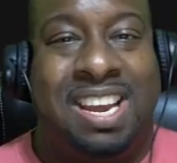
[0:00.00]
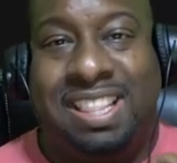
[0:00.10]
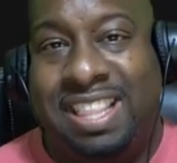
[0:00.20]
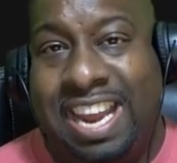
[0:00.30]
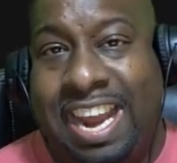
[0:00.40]

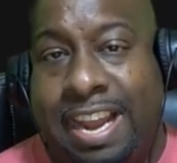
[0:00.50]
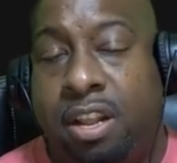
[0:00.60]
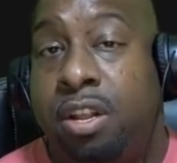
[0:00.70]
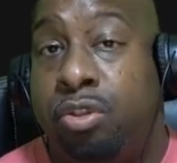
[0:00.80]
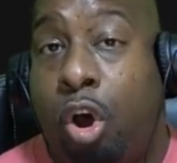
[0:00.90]
then
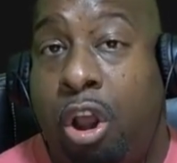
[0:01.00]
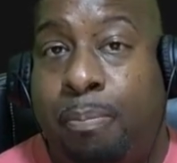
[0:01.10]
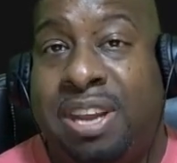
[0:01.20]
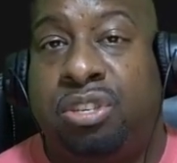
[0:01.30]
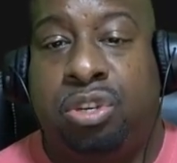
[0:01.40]
the
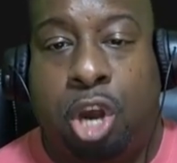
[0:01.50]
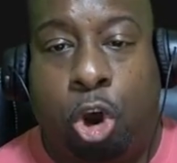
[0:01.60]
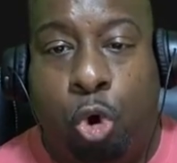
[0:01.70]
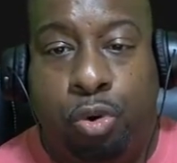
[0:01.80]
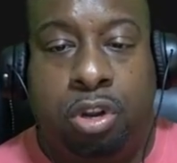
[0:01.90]
automation
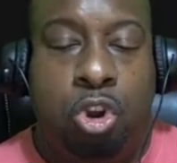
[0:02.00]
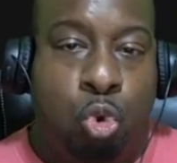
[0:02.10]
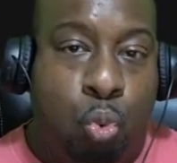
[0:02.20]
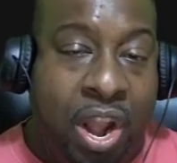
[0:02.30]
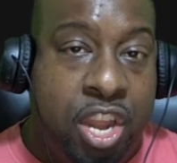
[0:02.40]
code
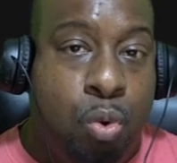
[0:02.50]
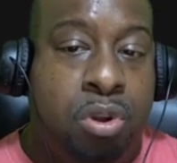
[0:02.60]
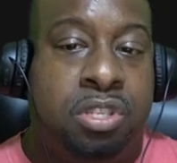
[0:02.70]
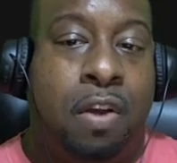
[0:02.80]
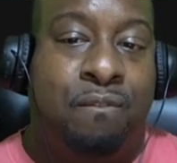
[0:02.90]
will
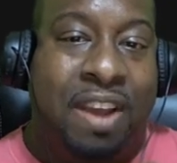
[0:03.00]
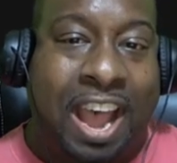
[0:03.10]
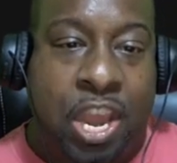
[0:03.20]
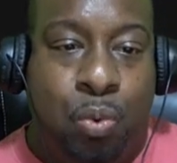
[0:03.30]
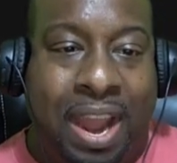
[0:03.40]
use the
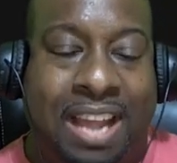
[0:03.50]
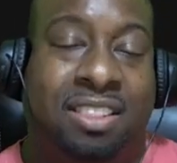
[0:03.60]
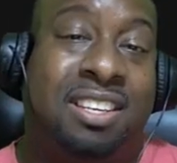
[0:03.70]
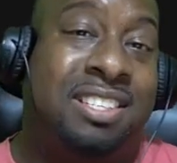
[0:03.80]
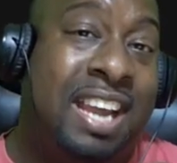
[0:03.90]
value at
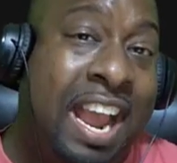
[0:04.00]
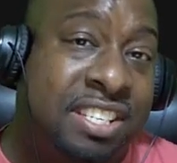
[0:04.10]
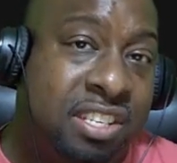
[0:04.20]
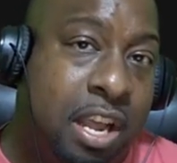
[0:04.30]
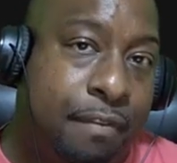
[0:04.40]
the
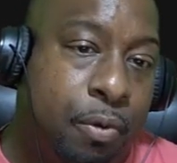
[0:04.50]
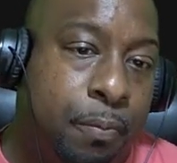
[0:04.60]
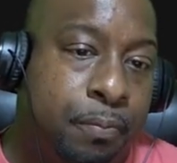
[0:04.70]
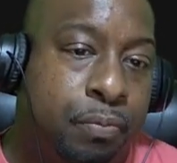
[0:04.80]
test level.